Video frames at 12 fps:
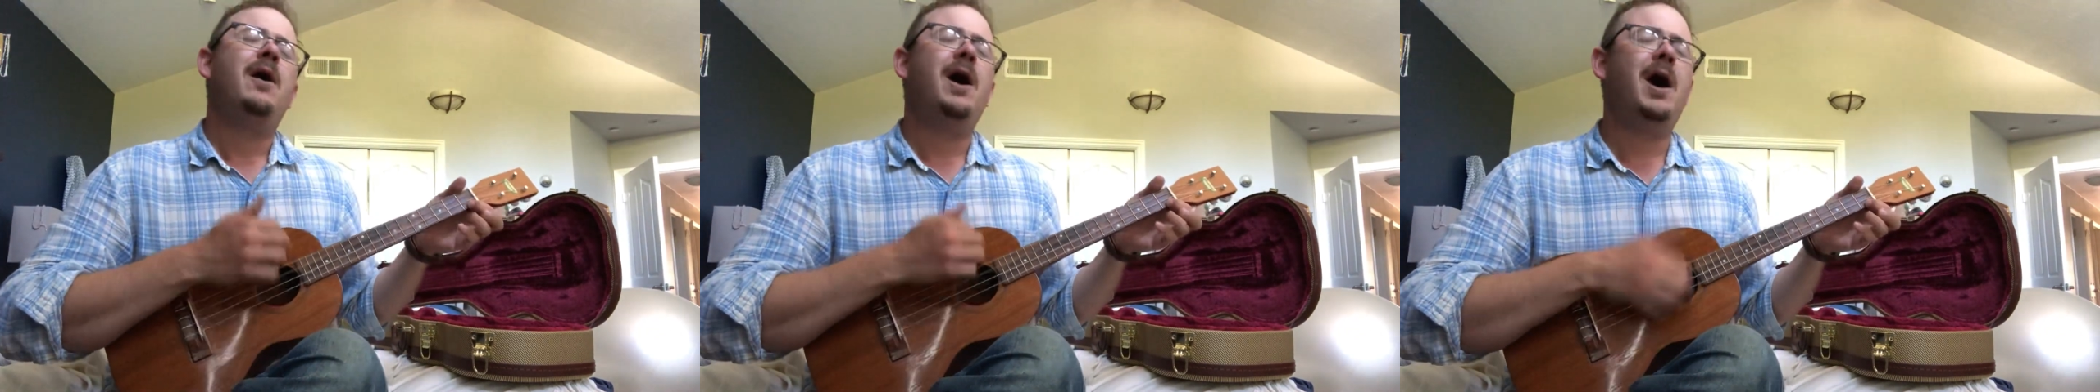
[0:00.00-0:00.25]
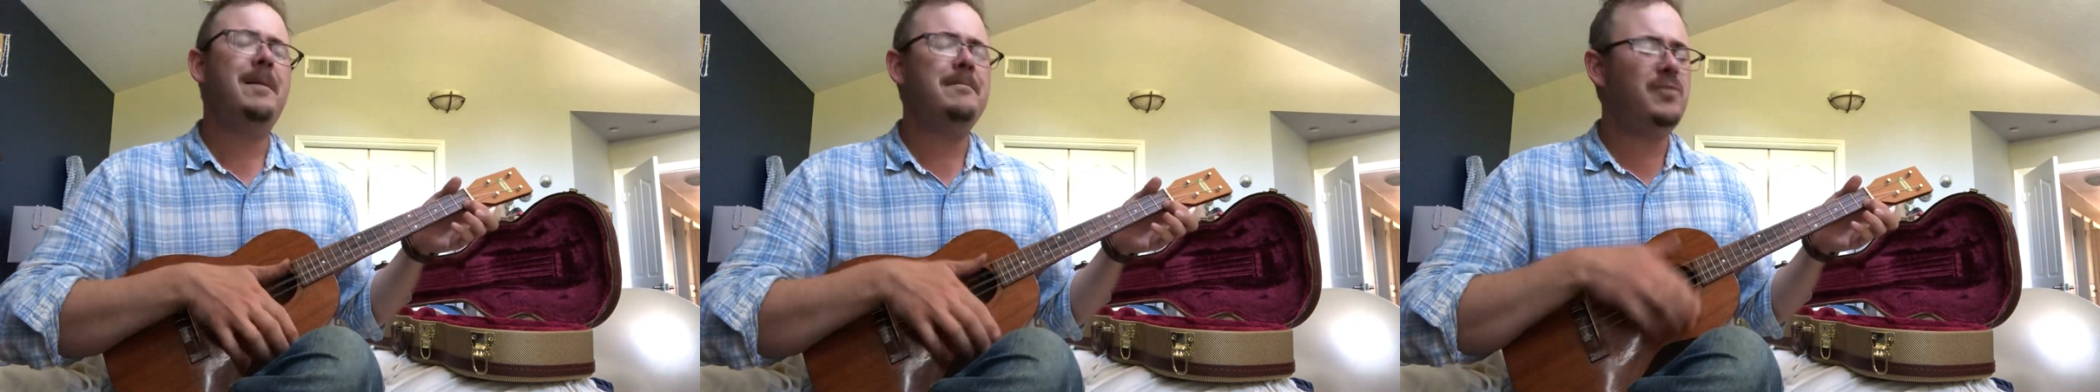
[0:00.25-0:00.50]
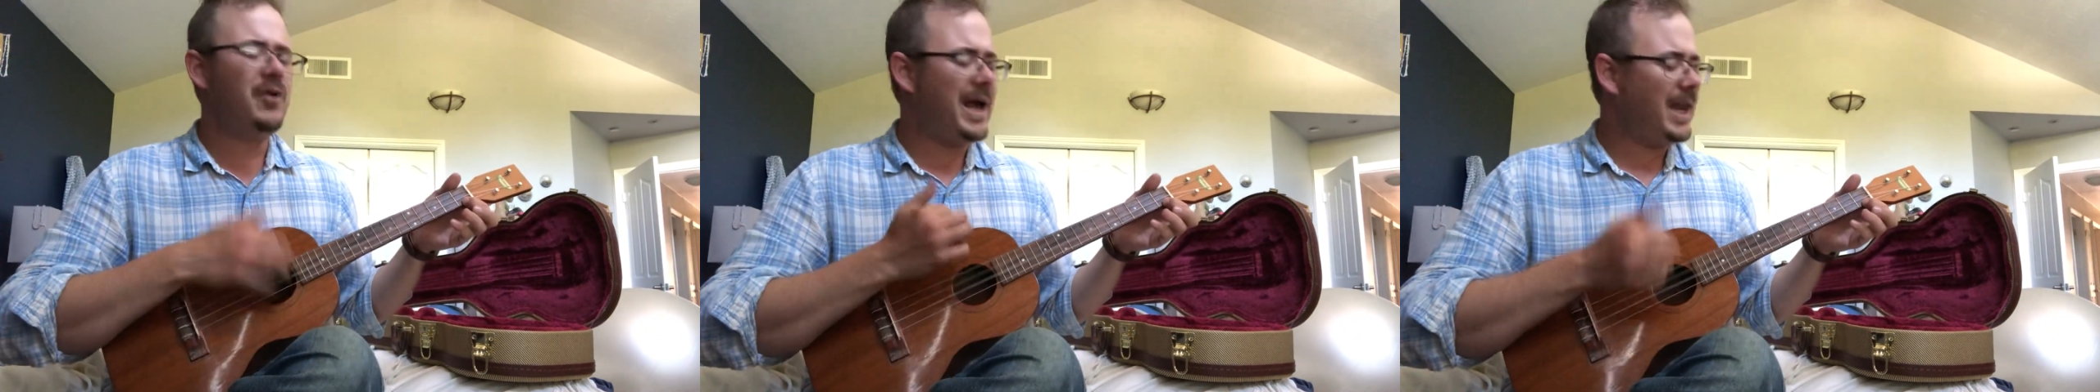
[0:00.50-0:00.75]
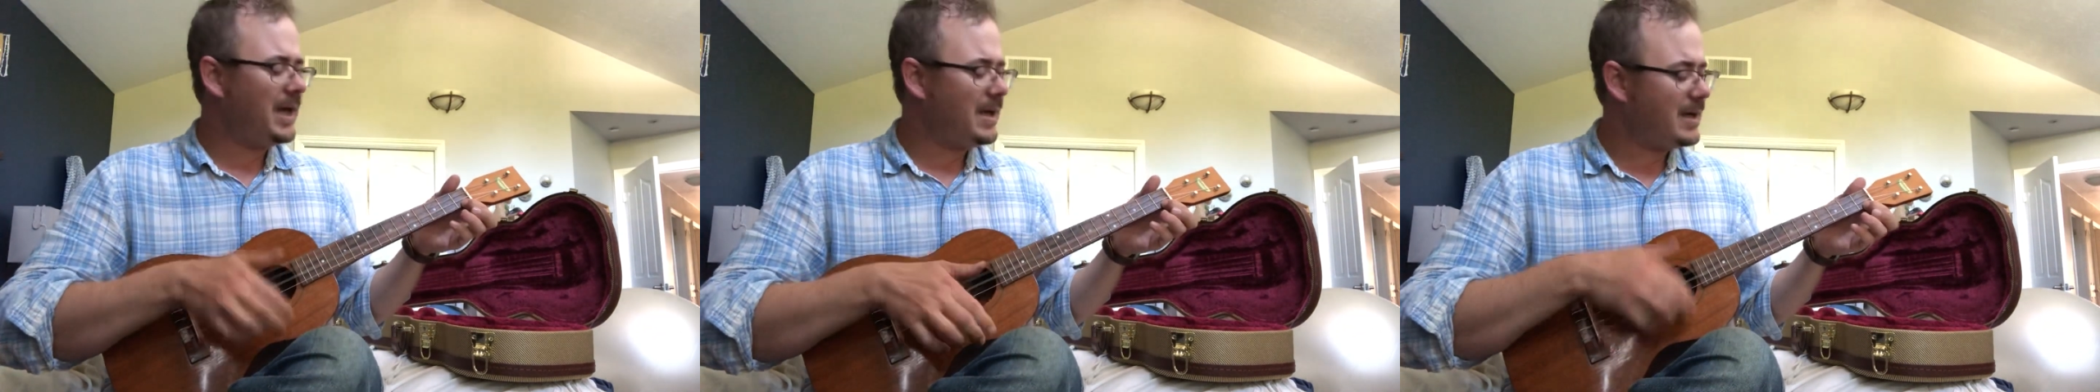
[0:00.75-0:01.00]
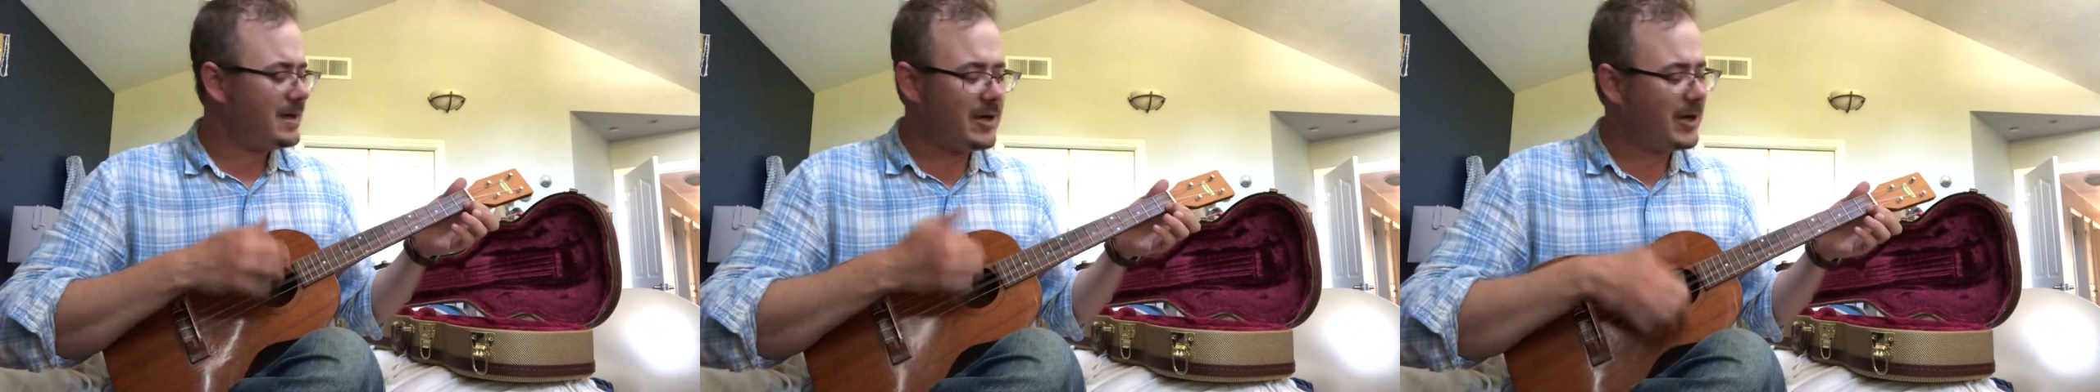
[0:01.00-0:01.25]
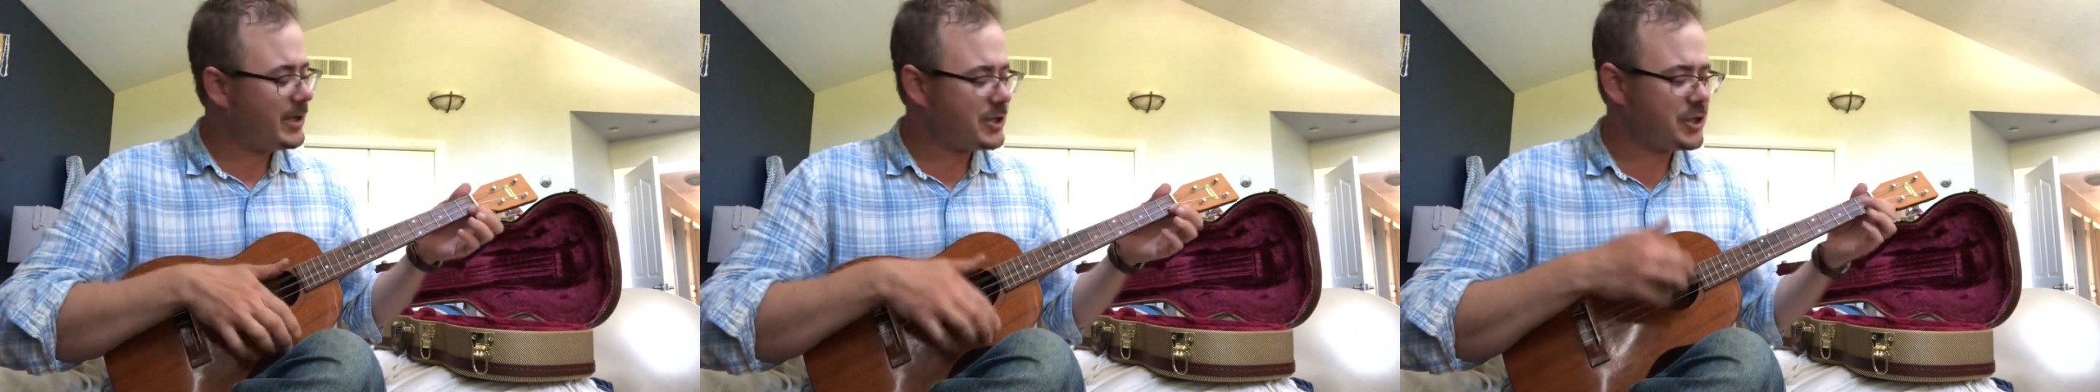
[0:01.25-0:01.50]
Umbrella
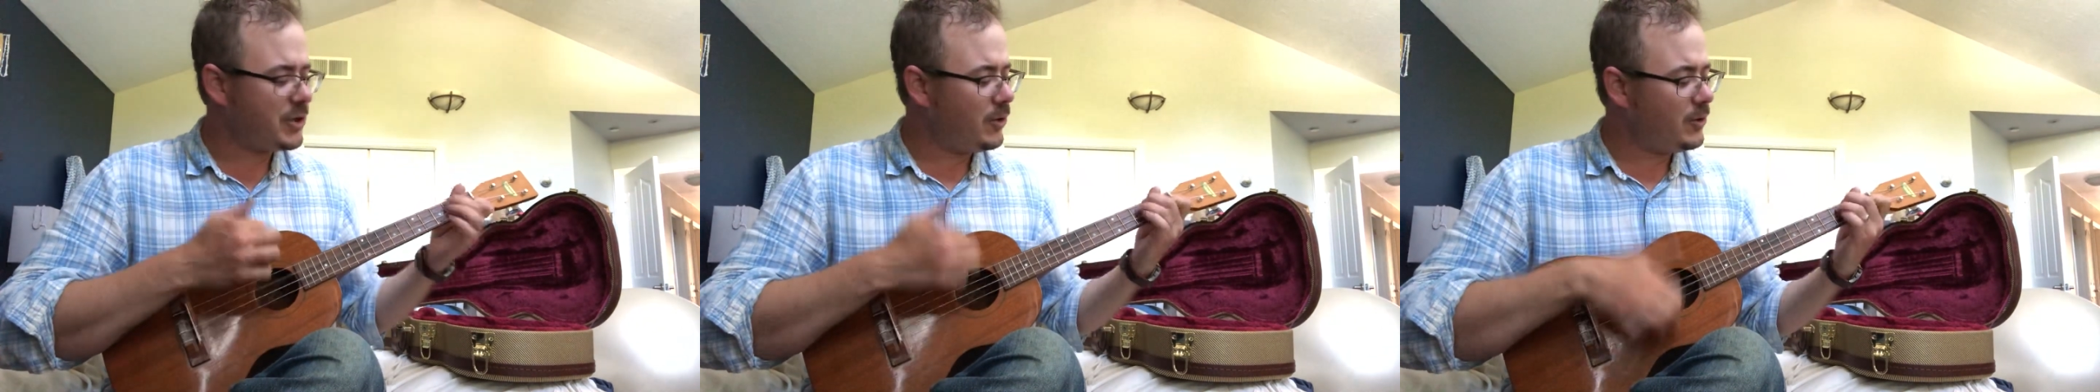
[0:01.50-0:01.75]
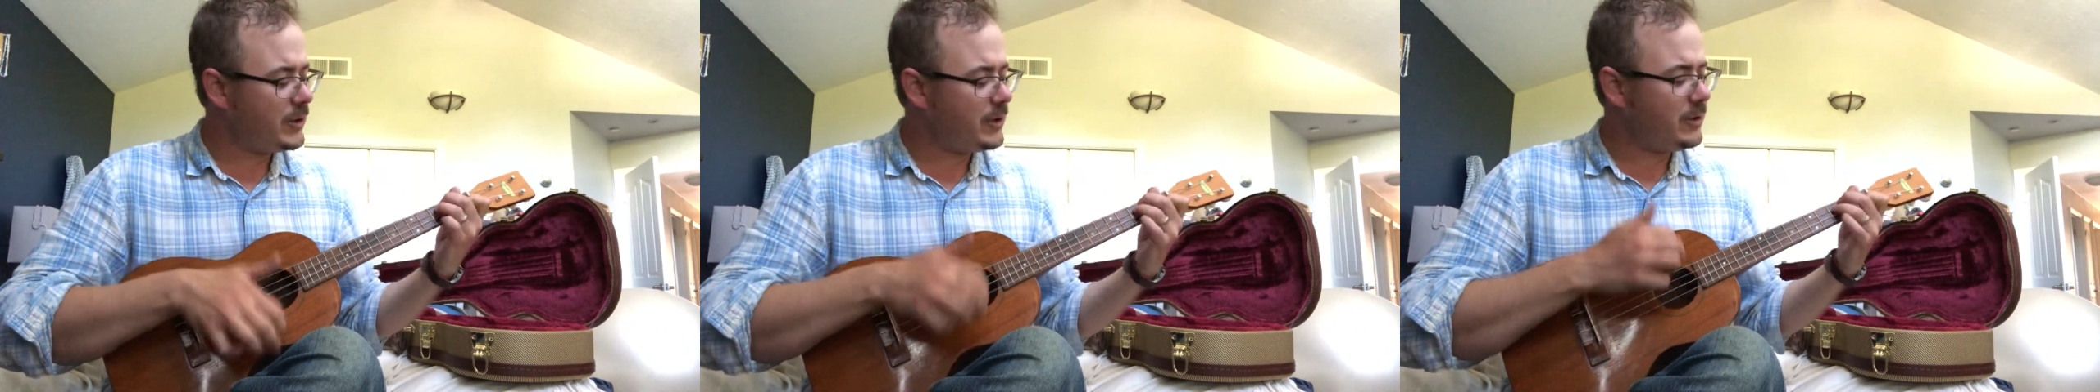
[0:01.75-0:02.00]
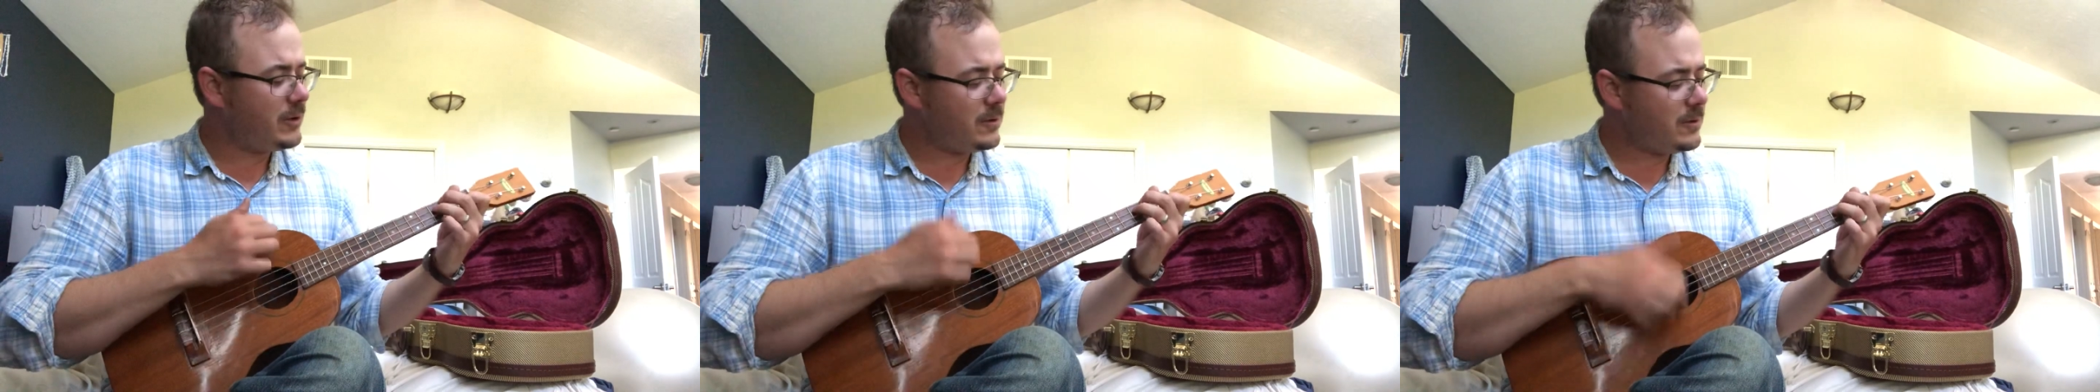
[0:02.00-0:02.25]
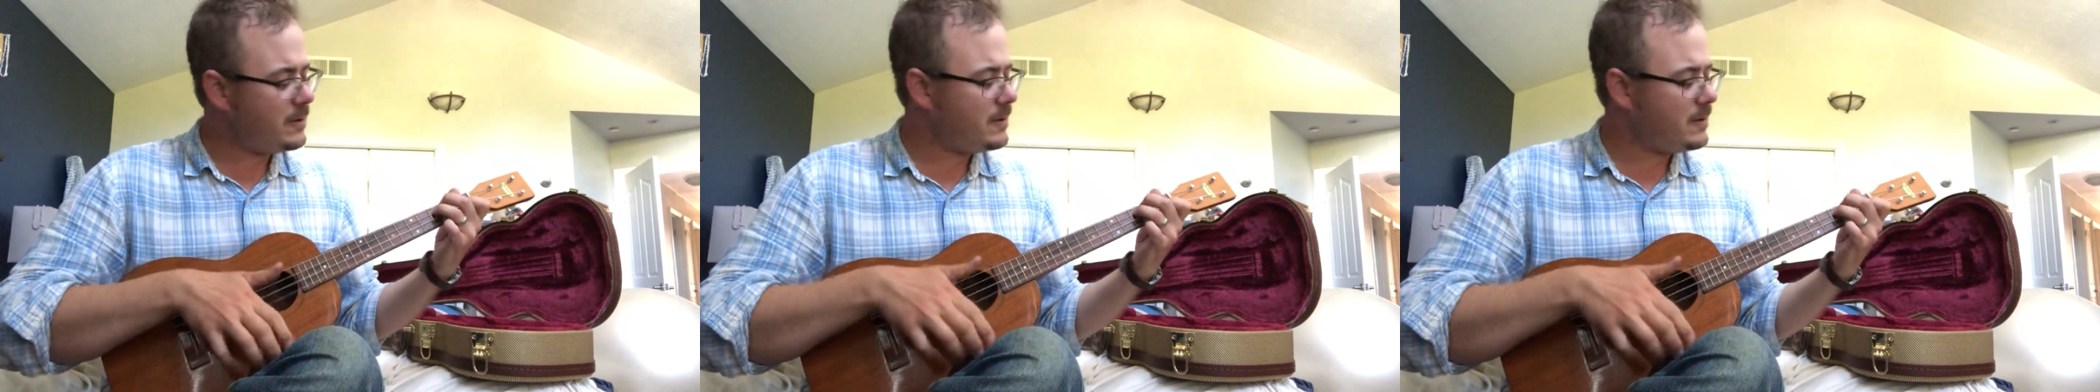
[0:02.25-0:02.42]
on her shoulder,